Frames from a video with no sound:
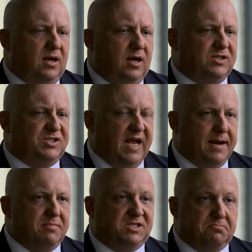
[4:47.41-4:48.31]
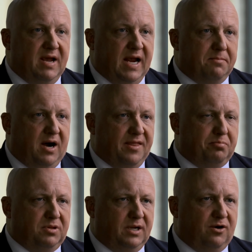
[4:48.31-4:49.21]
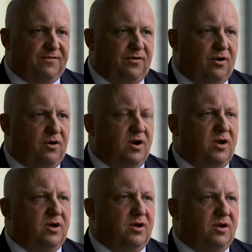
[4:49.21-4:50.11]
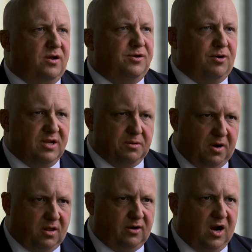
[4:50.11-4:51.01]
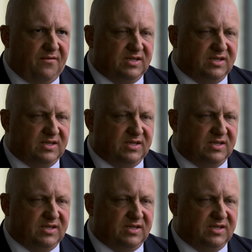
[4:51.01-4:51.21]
uh, statements made by the polygrapher uh, during the polygraph